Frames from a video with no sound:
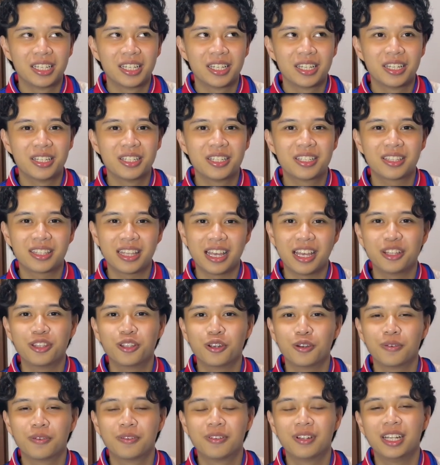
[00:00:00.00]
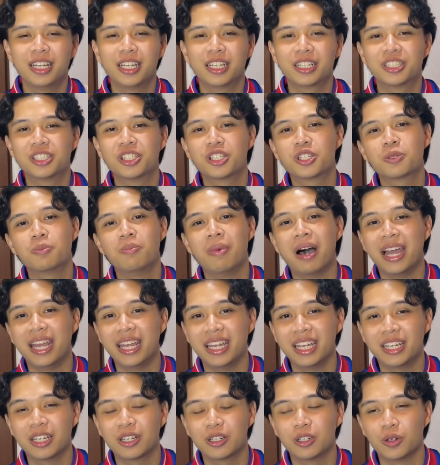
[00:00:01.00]
instead of like just
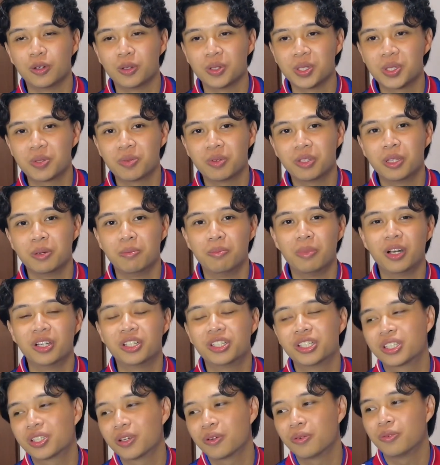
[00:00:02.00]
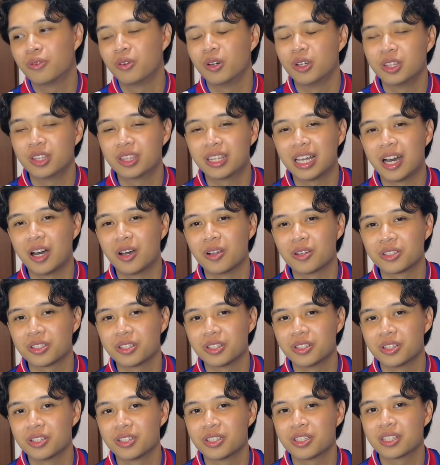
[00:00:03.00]
buying clothes with a budget of
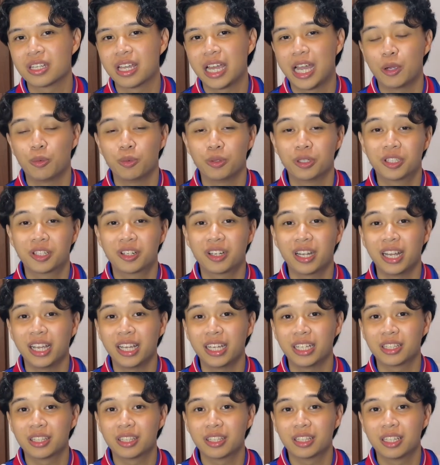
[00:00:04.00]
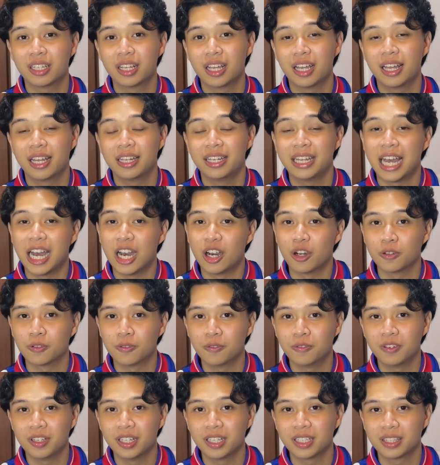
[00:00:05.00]
1,000, I would create an
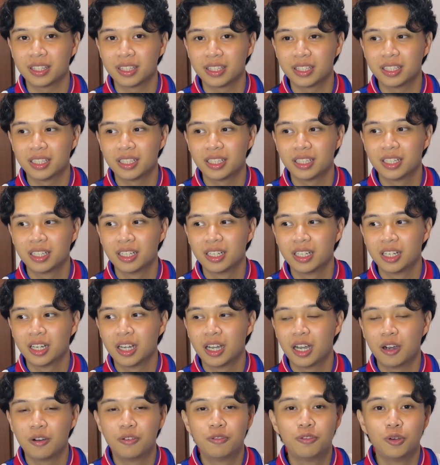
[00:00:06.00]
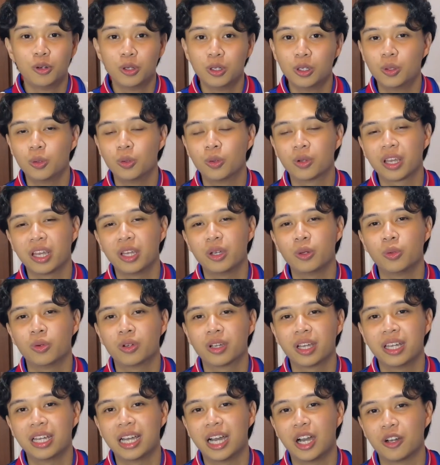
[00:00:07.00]
outfit, a full
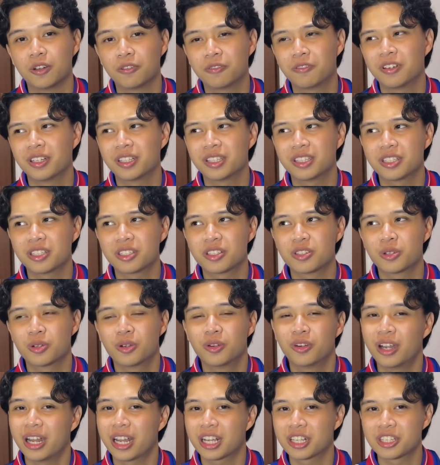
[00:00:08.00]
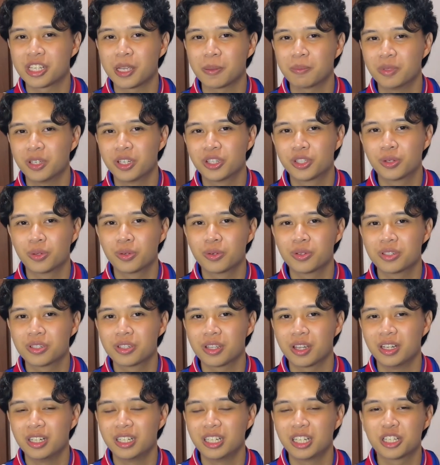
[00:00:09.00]
Ukay-Ukay outfit. Siguro except the shoes,
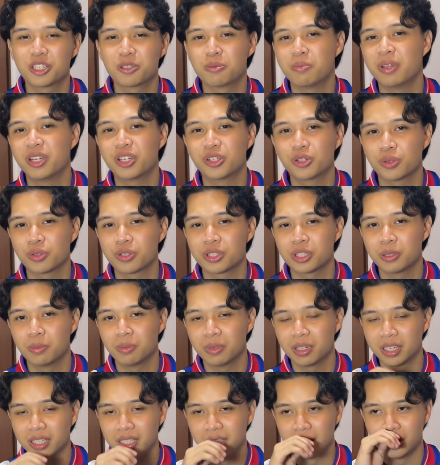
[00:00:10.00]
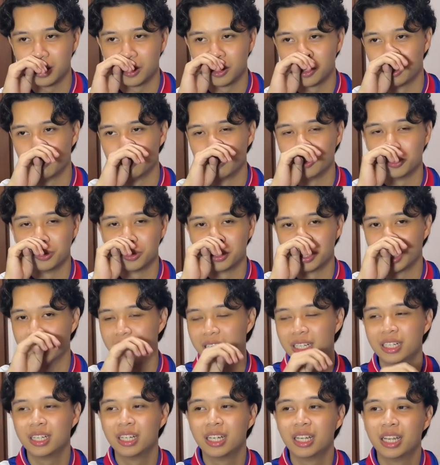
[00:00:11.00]
unless may shoes na maganda or
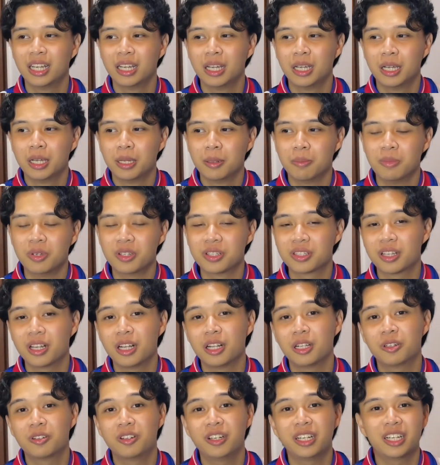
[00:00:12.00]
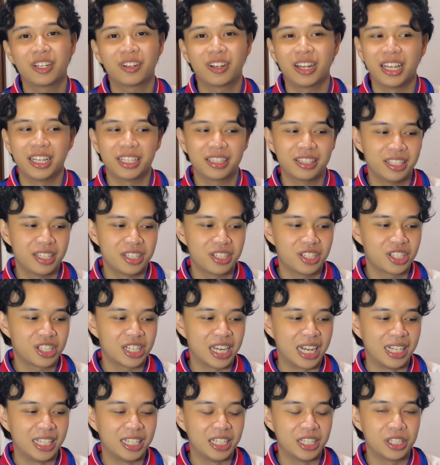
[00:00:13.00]
mura. Basta I'll recreate this
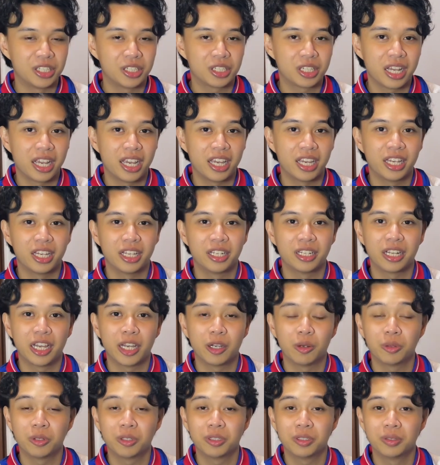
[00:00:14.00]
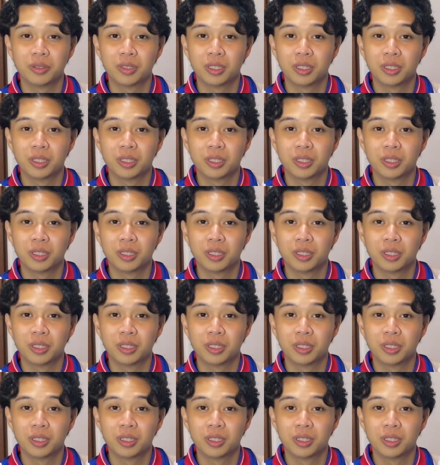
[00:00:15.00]
challenge, and I would